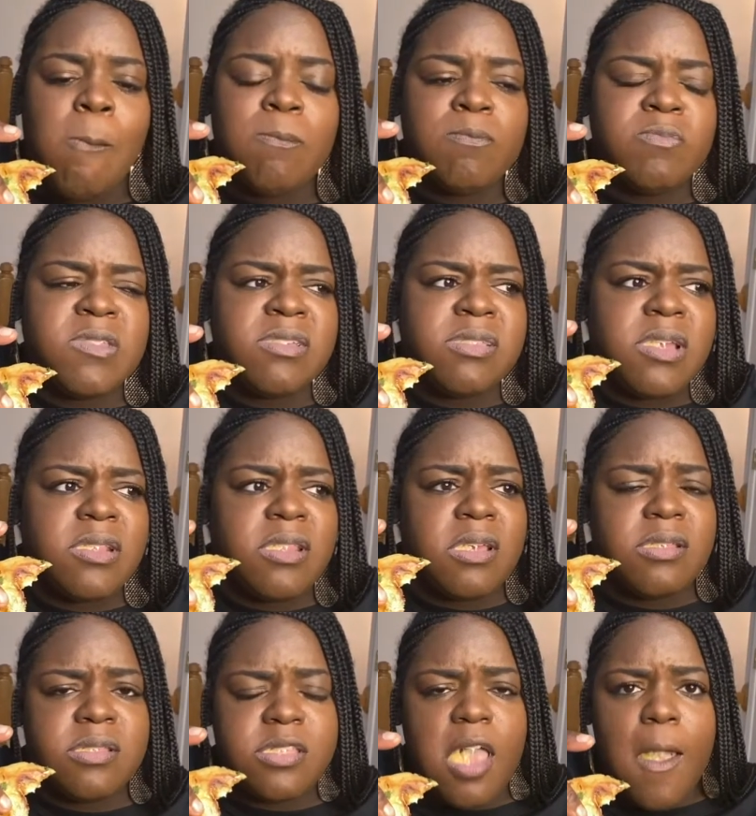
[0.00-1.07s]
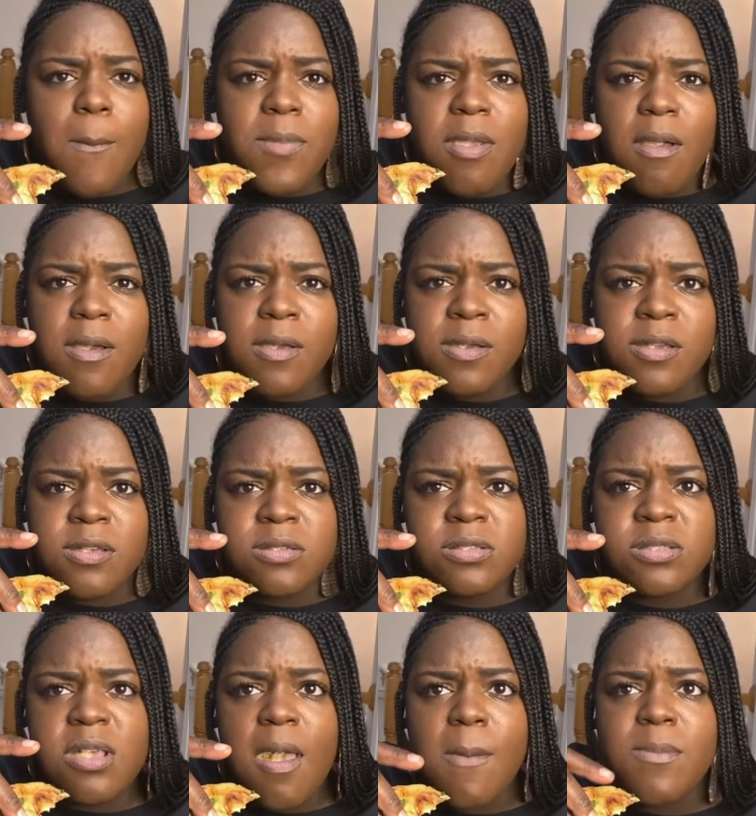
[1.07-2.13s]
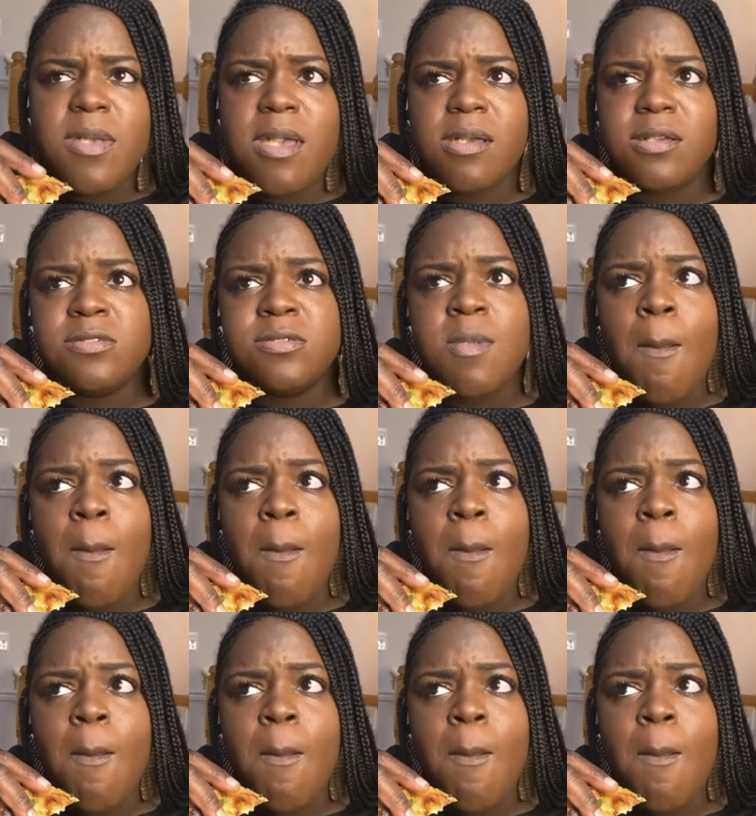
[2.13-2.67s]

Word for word: It's like that Samyang, Samyang.